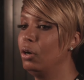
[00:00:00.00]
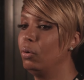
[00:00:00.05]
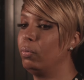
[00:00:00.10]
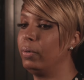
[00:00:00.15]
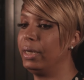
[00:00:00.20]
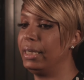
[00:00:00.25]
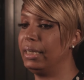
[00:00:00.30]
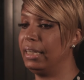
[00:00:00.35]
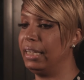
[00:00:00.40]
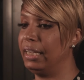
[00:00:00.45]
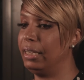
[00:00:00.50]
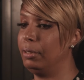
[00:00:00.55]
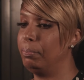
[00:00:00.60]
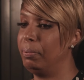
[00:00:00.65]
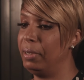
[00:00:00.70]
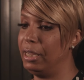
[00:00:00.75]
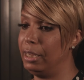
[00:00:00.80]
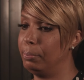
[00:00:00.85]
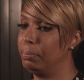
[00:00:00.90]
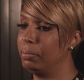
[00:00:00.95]
We
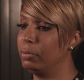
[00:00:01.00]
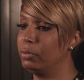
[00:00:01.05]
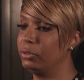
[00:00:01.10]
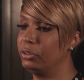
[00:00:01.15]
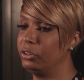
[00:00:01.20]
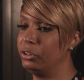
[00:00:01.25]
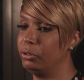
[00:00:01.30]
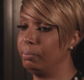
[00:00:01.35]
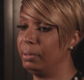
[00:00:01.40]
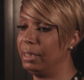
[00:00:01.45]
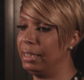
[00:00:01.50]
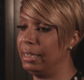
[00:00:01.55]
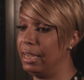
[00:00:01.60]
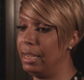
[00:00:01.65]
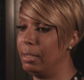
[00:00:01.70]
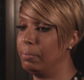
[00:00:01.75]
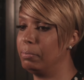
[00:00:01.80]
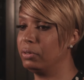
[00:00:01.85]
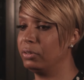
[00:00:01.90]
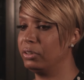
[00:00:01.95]
need people to
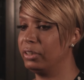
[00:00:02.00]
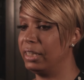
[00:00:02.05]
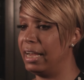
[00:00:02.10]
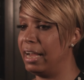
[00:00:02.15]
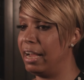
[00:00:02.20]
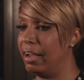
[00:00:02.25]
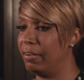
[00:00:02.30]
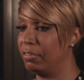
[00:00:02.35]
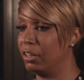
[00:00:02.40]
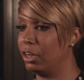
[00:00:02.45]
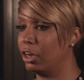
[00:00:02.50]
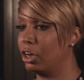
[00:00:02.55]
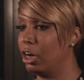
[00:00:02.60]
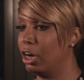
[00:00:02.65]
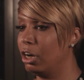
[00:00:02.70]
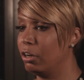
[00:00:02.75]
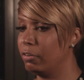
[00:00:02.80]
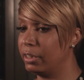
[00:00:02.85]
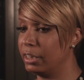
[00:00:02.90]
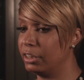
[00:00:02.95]
be able to have the
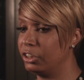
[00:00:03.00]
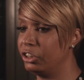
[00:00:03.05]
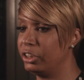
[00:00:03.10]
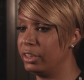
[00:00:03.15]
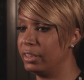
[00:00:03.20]
courage